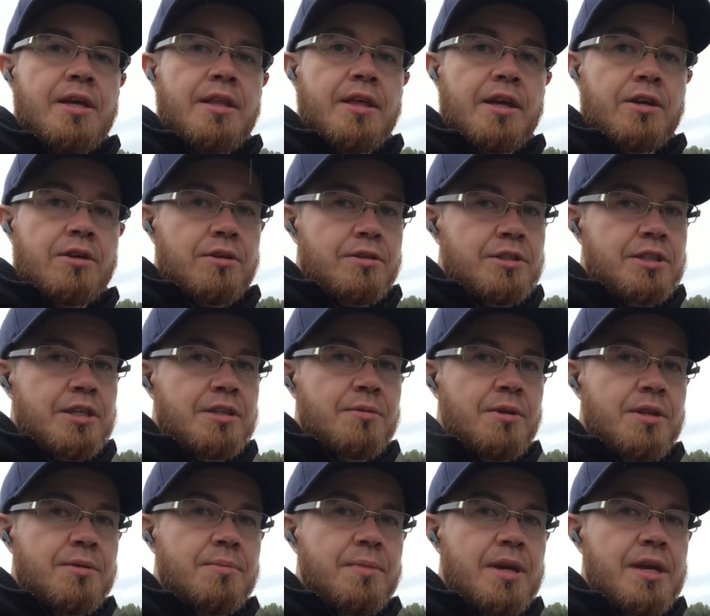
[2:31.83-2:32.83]
they
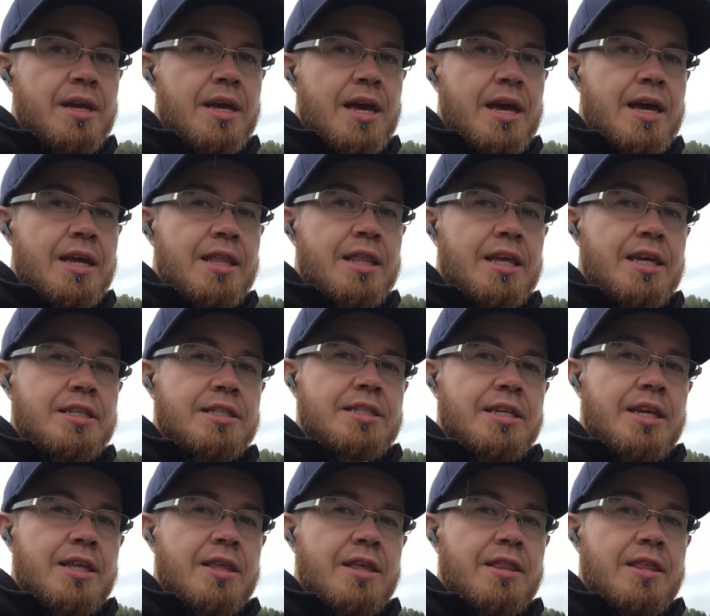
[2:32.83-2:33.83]
contacted me and they
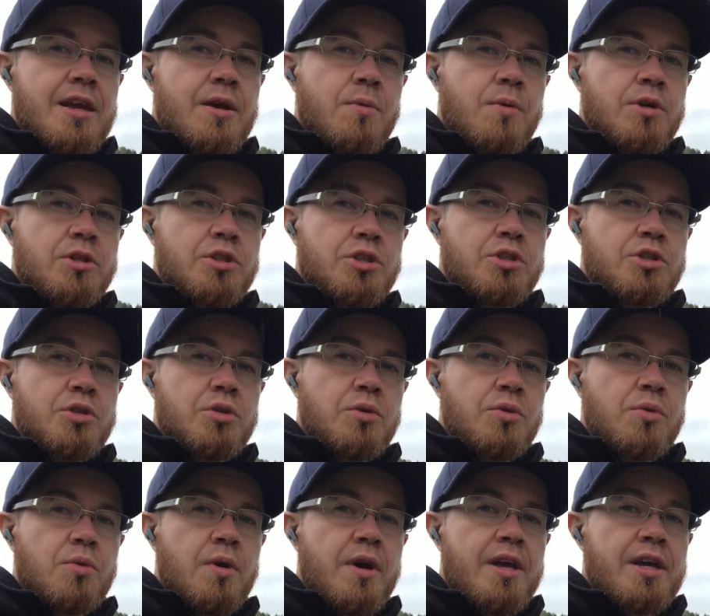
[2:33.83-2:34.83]
said that they want
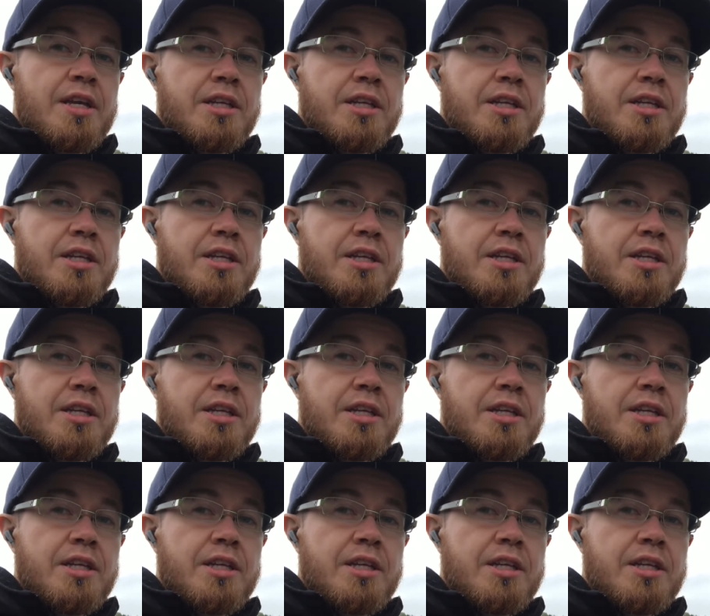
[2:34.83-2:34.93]
to